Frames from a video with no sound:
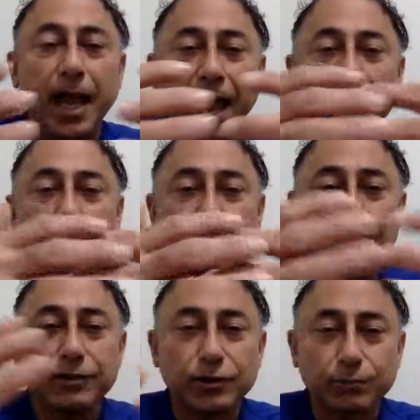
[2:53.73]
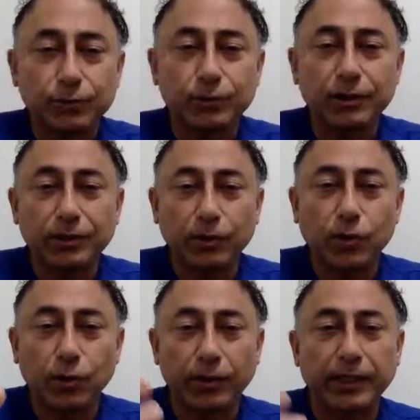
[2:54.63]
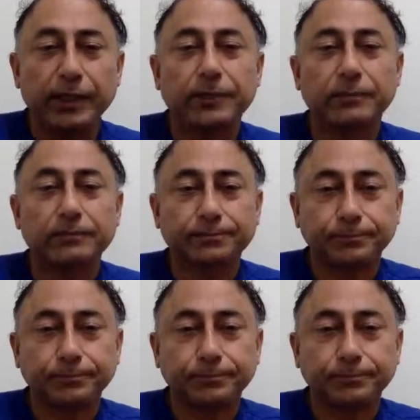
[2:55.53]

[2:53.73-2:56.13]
and smoothen the cornea